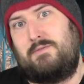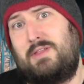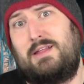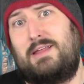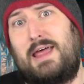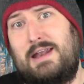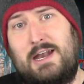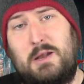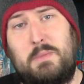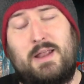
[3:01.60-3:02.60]
even think that that
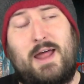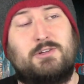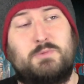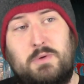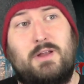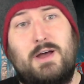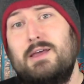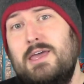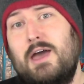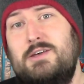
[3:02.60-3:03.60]
needed to be announced, but
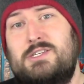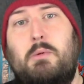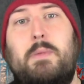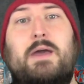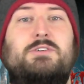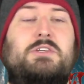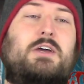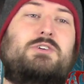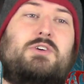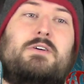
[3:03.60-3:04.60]
yeah, he's coming back as
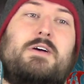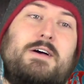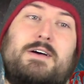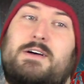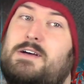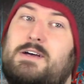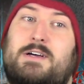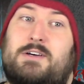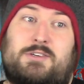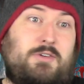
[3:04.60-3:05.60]
Dexter.
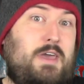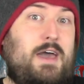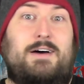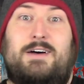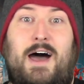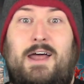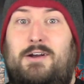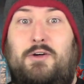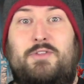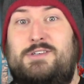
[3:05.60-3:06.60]
So yeah, I
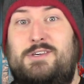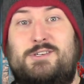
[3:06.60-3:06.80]
don't know. This